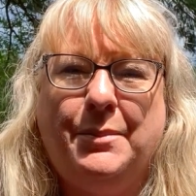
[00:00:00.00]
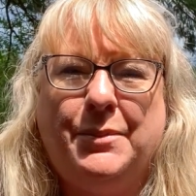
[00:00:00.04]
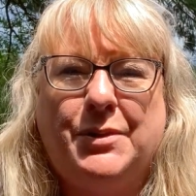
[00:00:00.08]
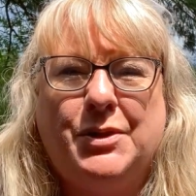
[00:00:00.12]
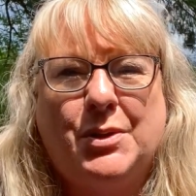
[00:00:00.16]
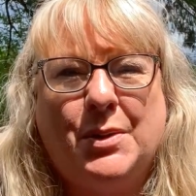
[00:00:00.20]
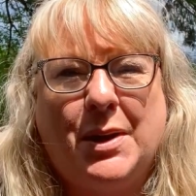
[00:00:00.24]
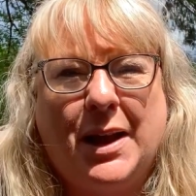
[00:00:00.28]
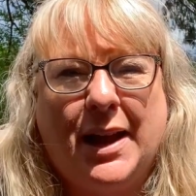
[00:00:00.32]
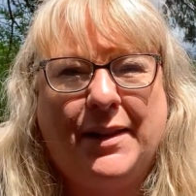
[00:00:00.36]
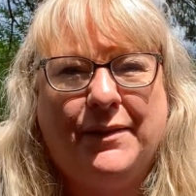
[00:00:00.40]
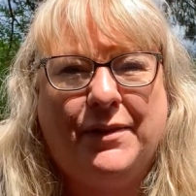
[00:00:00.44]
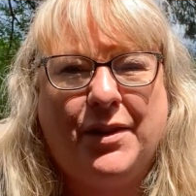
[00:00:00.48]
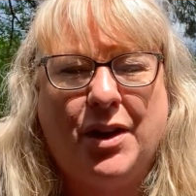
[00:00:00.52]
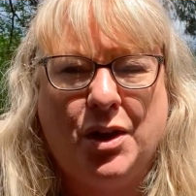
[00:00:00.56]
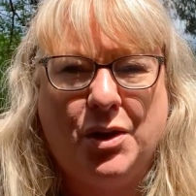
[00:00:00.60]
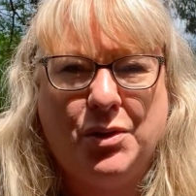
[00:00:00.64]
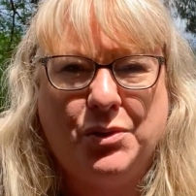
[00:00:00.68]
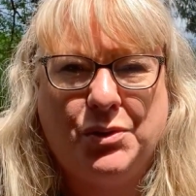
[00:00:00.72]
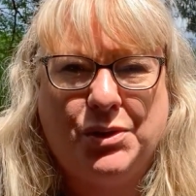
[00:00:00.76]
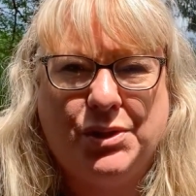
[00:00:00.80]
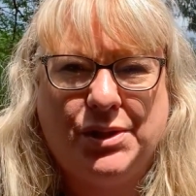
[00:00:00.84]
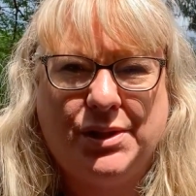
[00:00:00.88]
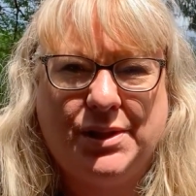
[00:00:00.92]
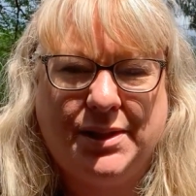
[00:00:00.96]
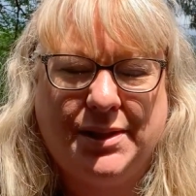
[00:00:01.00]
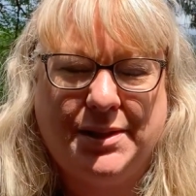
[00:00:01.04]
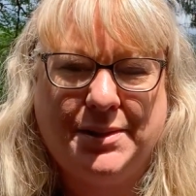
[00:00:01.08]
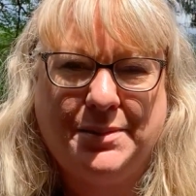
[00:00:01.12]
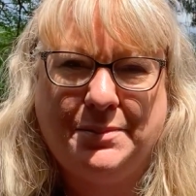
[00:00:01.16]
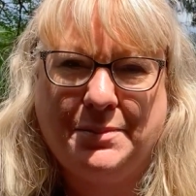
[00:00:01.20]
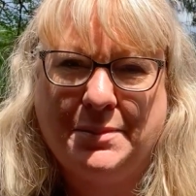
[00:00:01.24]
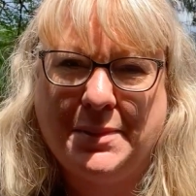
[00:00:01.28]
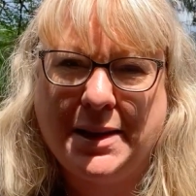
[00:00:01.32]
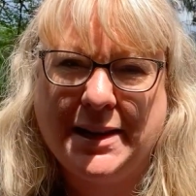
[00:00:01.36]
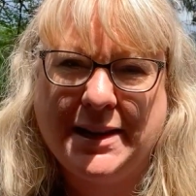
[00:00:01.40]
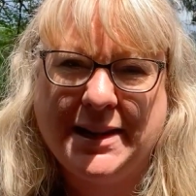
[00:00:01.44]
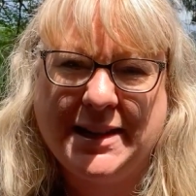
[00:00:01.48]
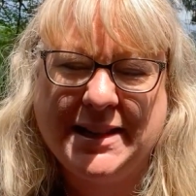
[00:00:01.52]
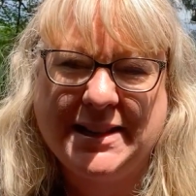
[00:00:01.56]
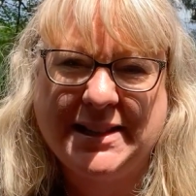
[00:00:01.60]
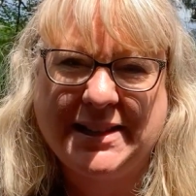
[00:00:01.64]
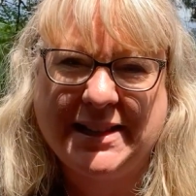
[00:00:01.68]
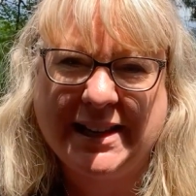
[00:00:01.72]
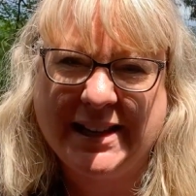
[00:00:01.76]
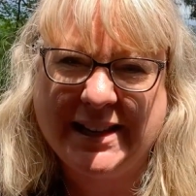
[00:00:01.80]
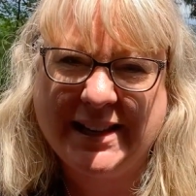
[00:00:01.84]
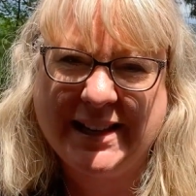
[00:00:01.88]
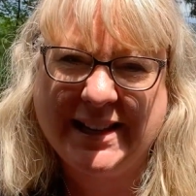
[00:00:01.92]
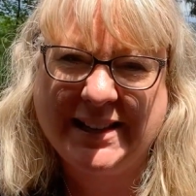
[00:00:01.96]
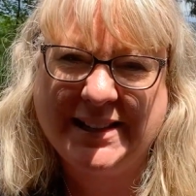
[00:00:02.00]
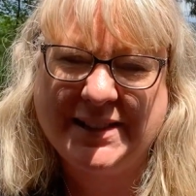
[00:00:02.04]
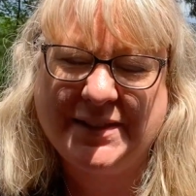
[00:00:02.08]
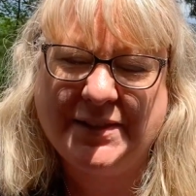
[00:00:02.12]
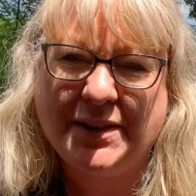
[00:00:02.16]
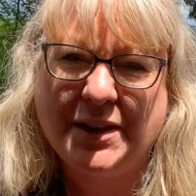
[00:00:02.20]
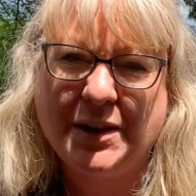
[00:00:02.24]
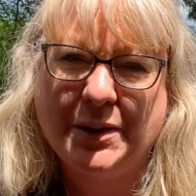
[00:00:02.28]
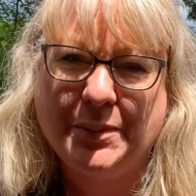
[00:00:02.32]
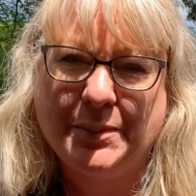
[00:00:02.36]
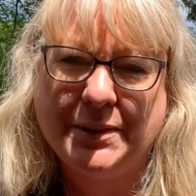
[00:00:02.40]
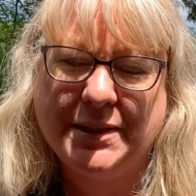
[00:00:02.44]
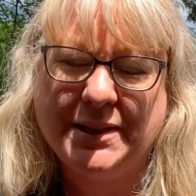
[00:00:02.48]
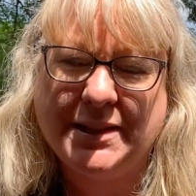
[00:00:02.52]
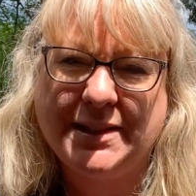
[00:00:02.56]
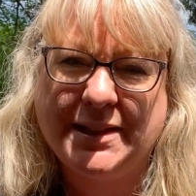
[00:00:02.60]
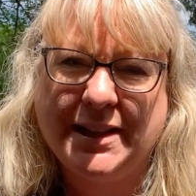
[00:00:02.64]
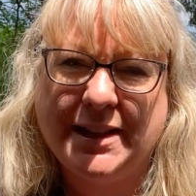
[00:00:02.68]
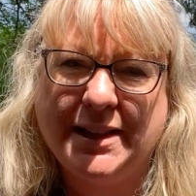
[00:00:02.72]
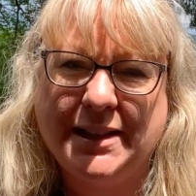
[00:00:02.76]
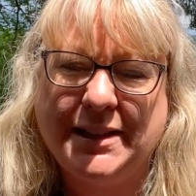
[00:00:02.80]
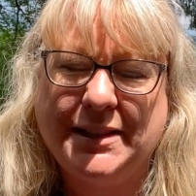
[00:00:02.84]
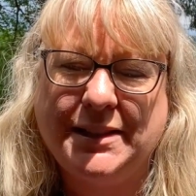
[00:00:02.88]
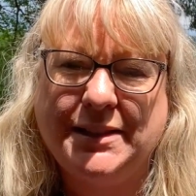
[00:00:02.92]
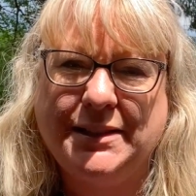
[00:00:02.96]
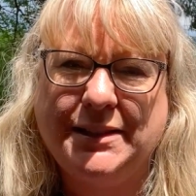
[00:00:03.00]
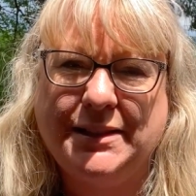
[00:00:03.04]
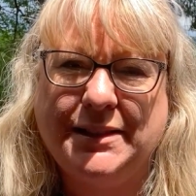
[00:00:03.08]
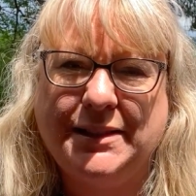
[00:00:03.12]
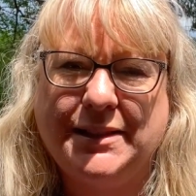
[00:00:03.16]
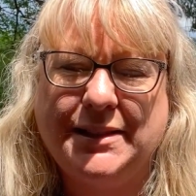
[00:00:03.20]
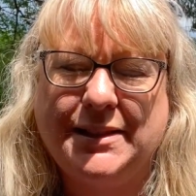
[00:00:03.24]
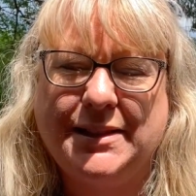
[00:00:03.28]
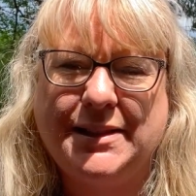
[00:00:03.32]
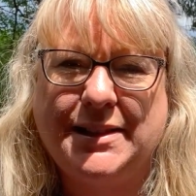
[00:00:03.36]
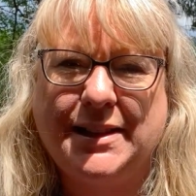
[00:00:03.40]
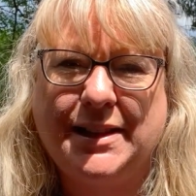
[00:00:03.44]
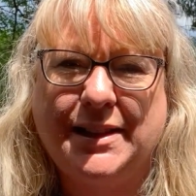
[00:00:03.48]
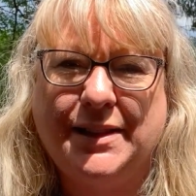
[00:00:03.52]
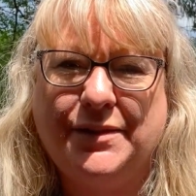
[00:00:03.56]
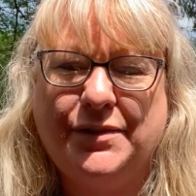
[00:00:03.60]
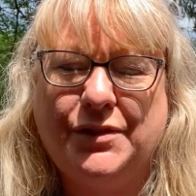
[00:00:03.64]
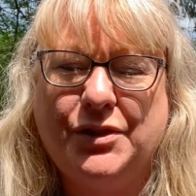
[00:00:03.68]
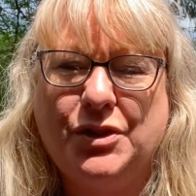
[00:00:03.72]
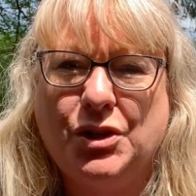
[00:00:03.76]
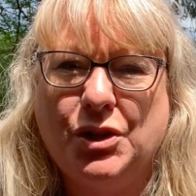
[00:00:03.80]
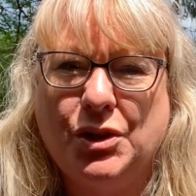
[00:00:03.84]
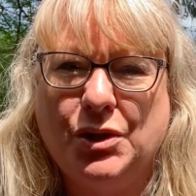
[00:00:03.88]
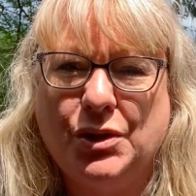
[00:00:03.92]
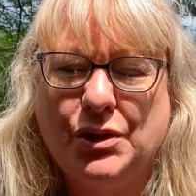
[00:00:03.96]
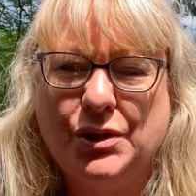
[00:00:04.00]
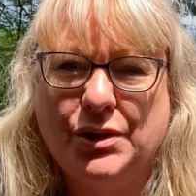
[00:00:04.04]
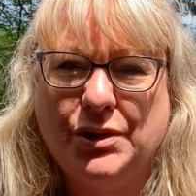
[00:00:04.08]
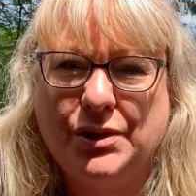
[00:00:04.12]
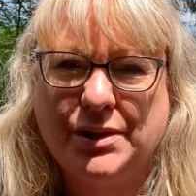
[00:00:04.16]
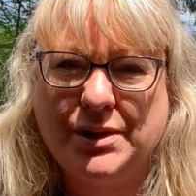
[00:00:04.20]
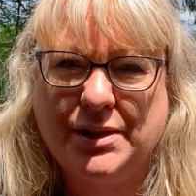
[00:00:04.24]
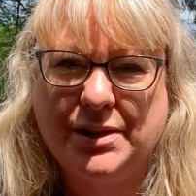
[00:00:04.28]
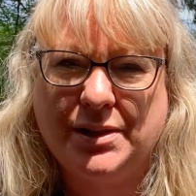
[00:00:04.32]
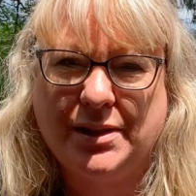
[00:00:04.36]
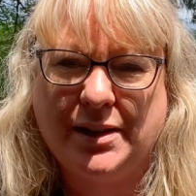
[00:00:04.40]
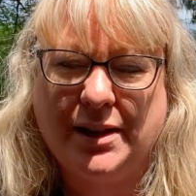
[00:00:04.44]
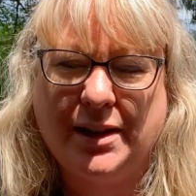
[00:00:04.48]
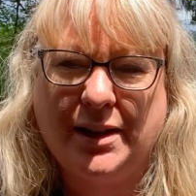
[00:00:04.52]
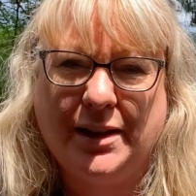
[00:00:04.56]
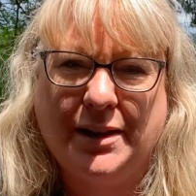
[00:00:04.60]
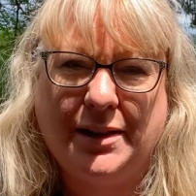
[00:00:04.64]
So I've hosted many psychic development circles, I've taught